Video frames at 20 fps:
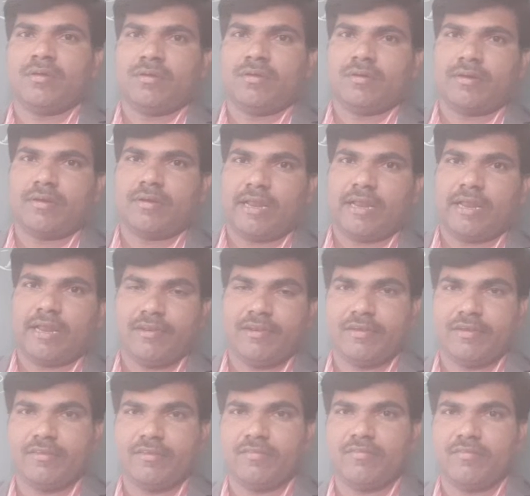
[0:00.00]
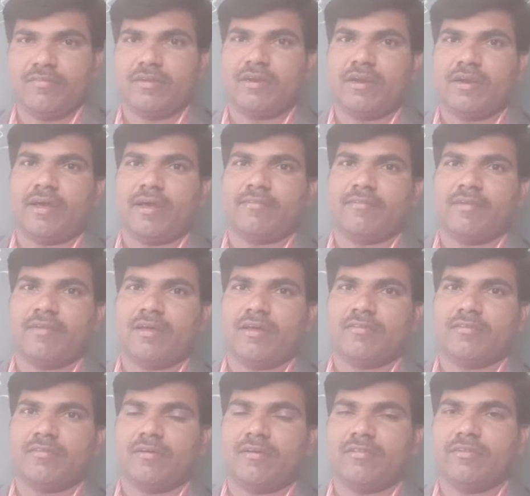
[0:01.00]
Travelings and as well
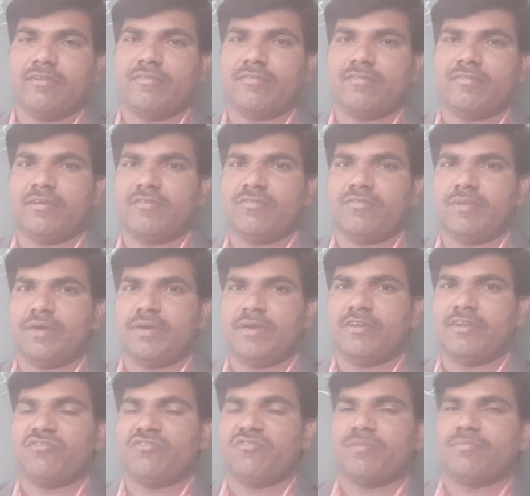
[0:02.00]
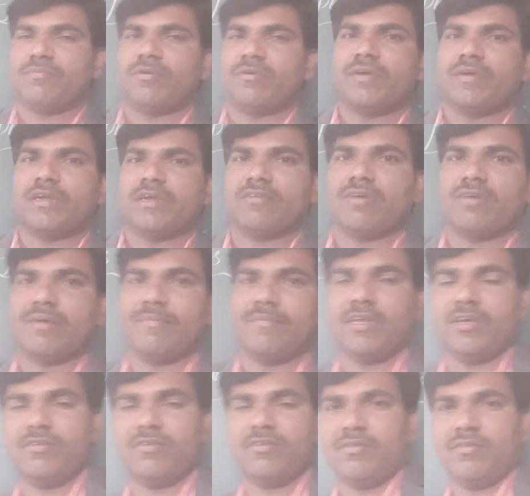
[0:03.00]
as all these things may disturb our
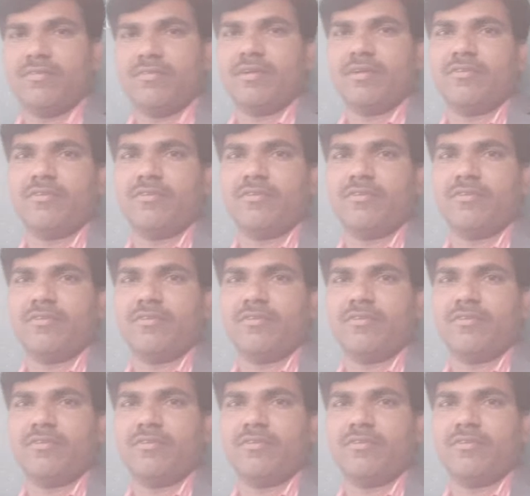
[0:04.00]
examinations.